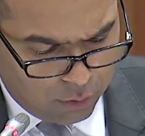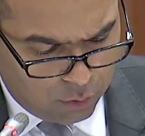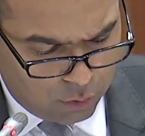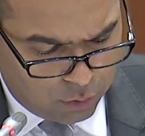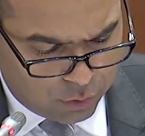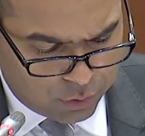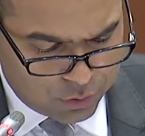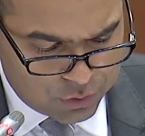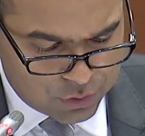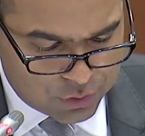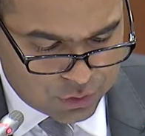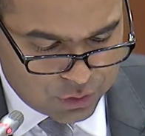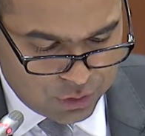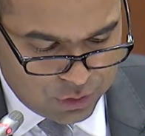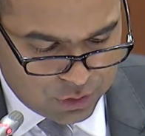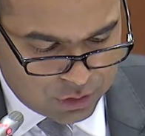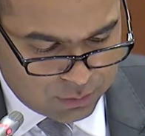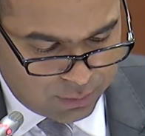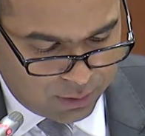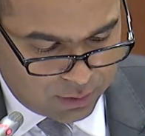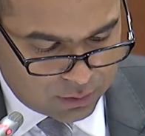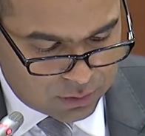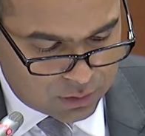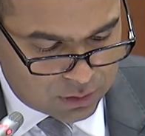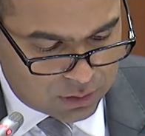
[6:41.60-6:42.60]
your concerns
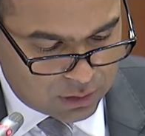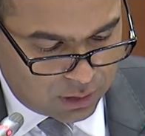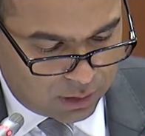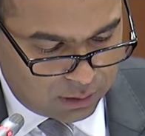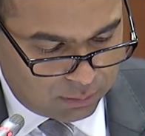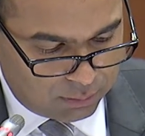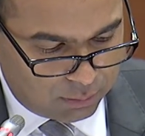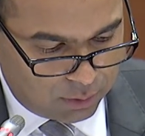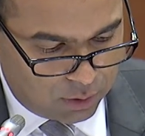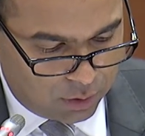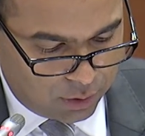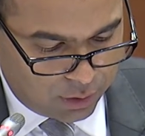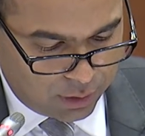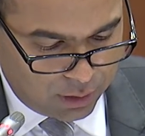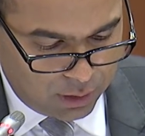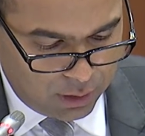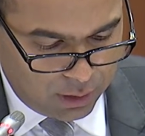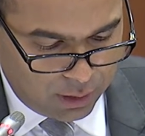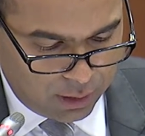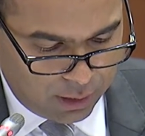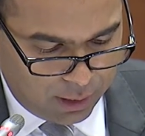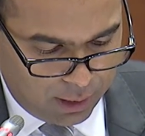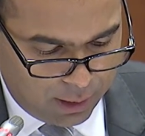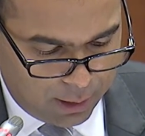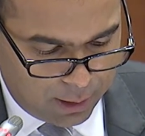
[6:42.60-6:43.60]
about site
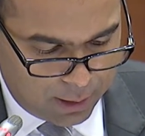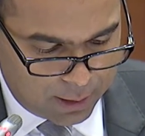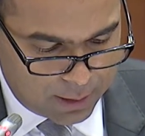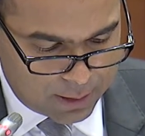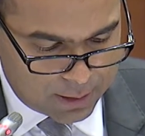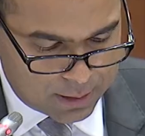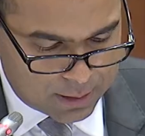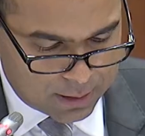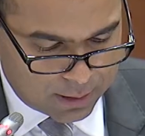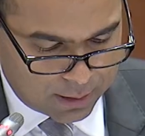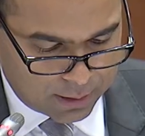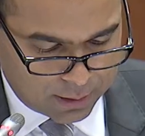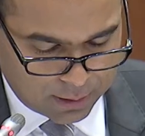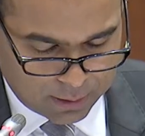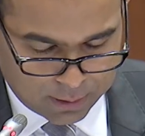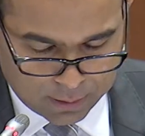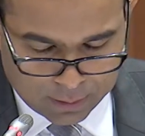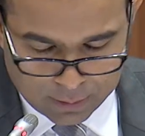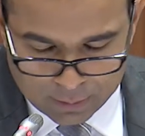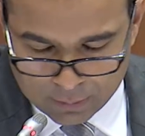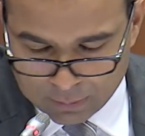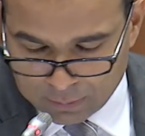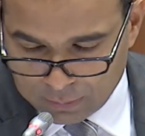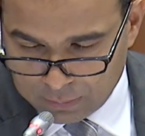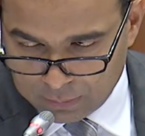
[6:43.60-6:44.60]
blocking and
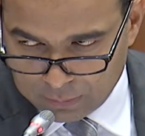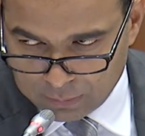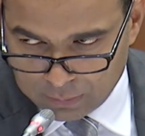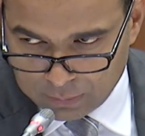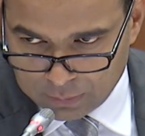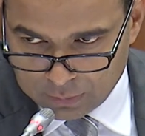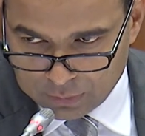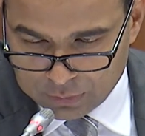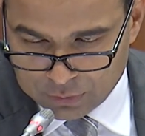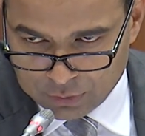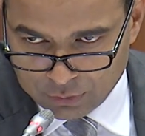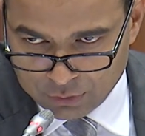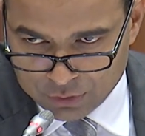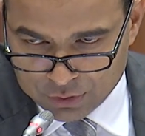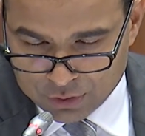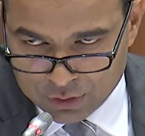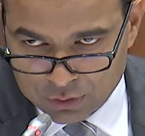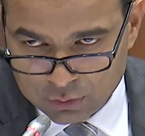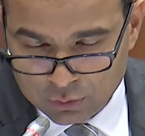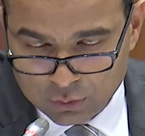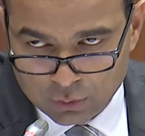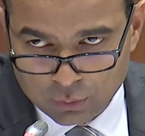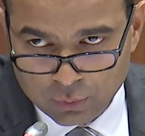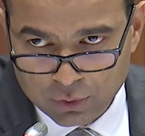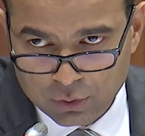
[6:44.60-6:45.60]
the
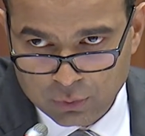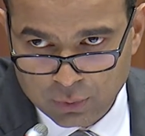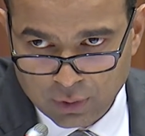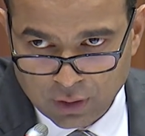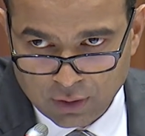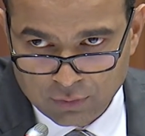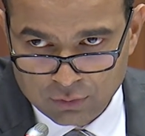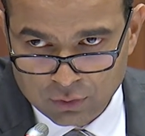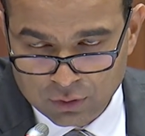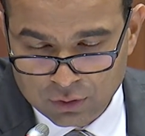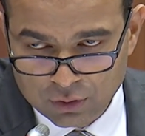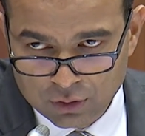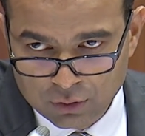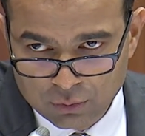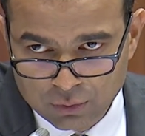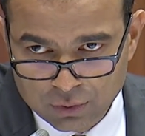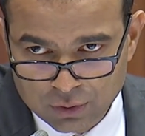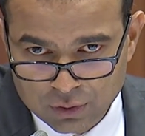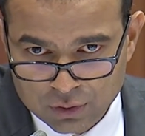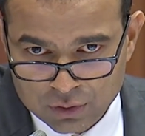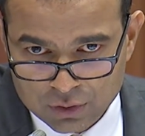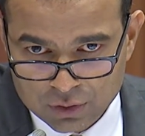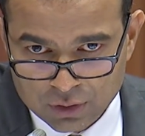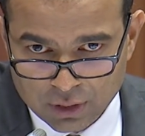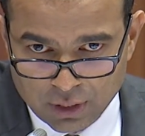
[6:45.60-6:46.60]
seriousness with which we have to deal with
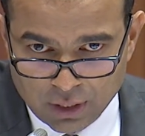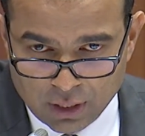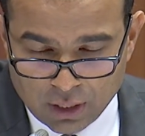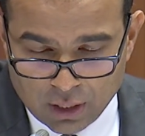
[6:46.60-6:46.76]
this